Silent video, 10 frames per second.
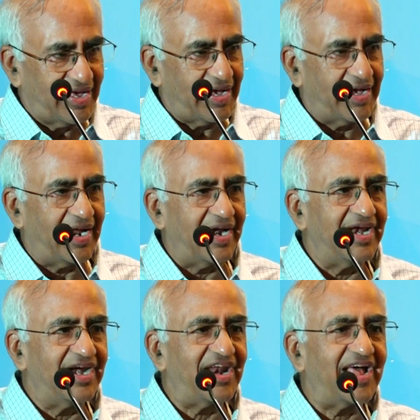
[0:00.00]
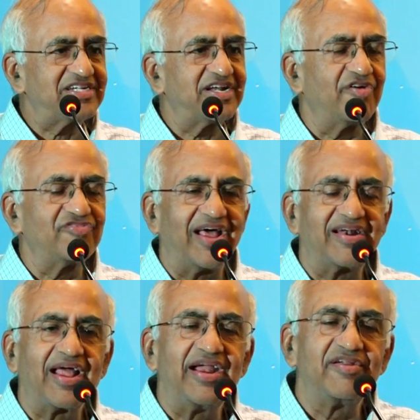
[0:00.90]
an interaction of
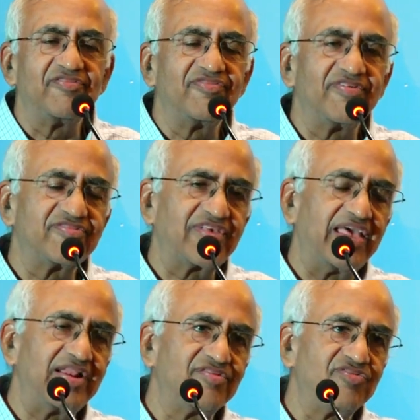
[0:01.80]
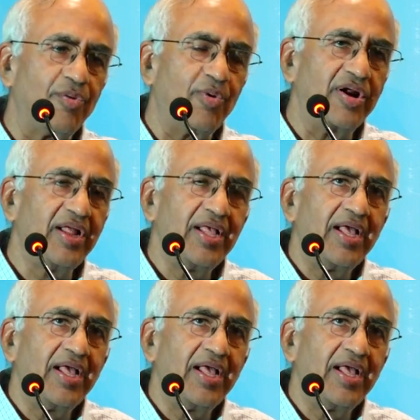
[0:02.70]
that kind of scale and so on.